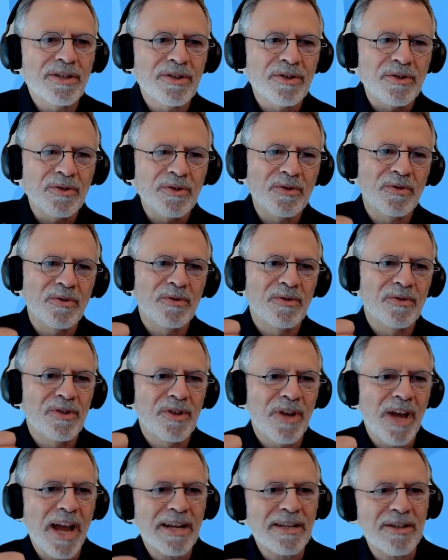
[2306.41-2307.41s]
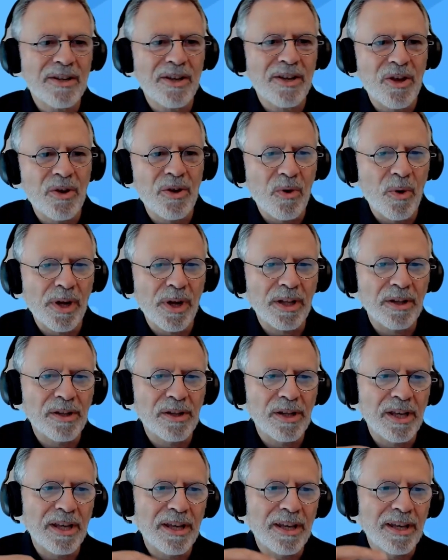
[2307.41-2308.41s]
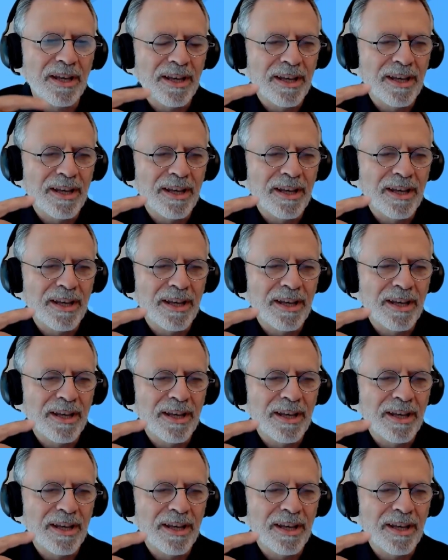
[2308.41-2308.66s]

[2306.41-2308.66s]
to execute quickly,